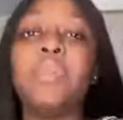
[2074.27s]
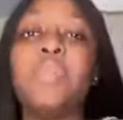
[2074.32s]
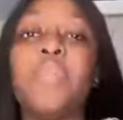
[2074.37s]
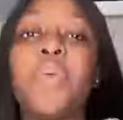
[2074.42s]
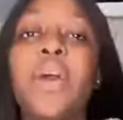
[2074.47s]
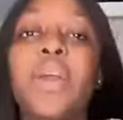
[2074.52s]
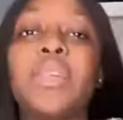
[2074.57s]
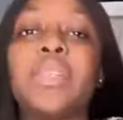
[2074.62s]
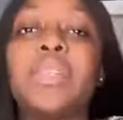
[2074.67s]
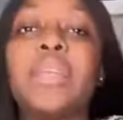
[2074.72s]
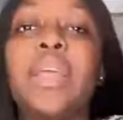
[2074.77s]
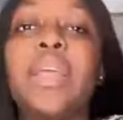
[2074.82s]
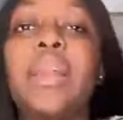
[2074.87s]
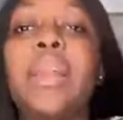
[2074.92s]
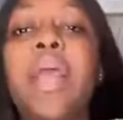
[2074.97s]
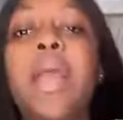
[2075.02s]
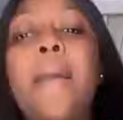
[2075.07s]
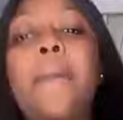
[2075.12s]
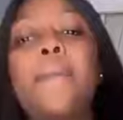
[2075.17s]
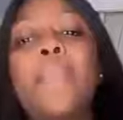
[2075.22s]
caring
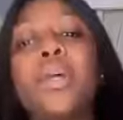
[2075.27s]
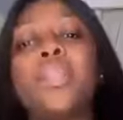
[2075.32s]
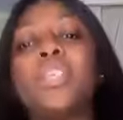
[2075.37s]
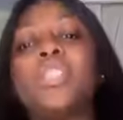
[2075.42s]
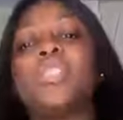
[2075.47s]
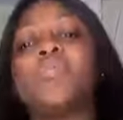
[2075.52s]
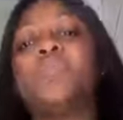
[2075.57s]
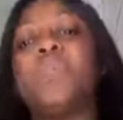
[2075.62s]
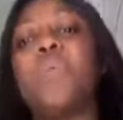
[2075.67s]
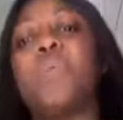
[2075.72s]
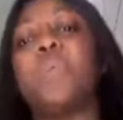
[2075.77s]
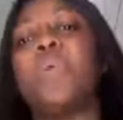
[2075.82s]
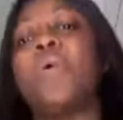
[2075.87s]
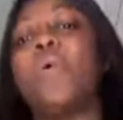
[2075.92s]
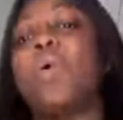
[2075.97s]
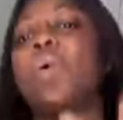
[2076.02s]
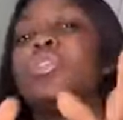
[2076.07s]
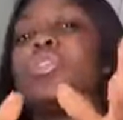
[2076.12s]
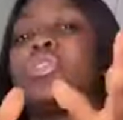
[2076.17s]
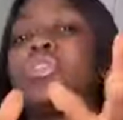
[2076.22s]
person, but these
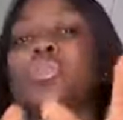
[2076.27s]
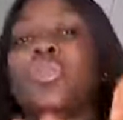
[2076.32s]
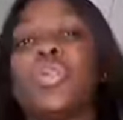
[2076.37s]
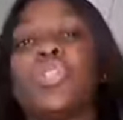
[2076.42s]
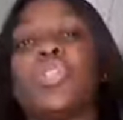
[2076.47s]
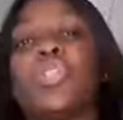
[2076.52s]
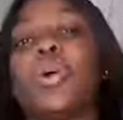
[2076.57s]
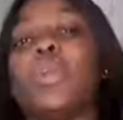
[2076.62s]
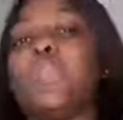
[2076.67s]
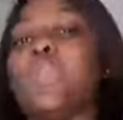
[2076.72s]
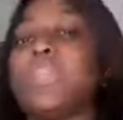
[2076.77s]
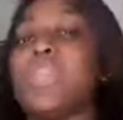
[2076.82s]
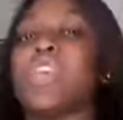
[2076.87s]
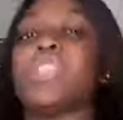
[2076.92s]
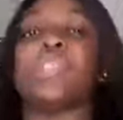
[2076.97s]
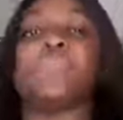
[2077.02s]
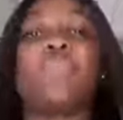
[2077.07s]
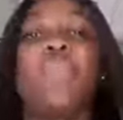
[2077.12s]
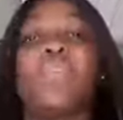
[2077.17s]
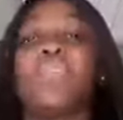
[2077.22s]
people on social
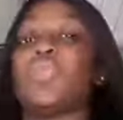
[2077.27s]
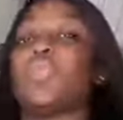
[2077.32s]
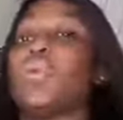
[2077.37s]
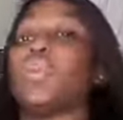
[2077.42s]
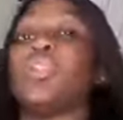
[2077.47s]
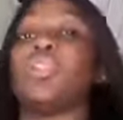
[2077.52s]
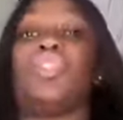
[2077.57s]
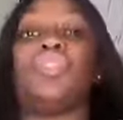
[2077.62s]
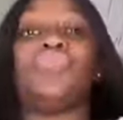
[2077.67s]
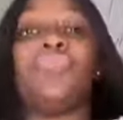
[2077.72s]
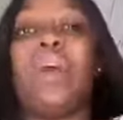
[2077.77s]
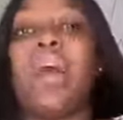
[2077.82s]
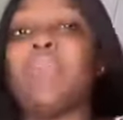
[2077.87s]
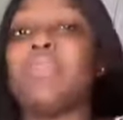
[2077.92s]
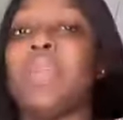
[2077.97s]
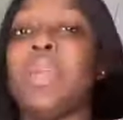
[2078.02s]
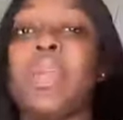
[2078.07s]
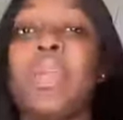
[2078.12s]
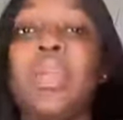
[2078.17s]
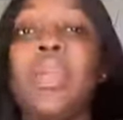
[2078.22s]
media space want to
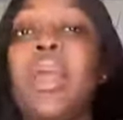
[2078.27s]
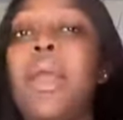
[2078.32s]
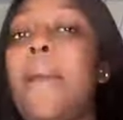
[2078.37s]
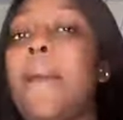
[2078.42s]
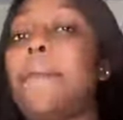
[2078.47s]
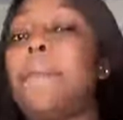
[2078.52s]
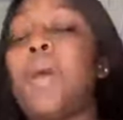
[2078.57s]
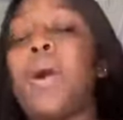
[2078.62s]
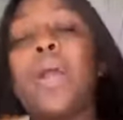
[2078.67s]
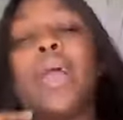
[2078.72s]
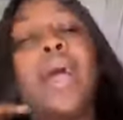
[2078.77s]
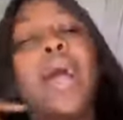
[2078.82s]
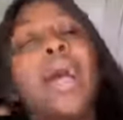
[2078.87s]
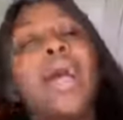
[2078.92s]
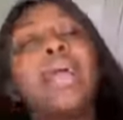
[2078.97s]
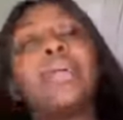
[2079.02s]
drag me. But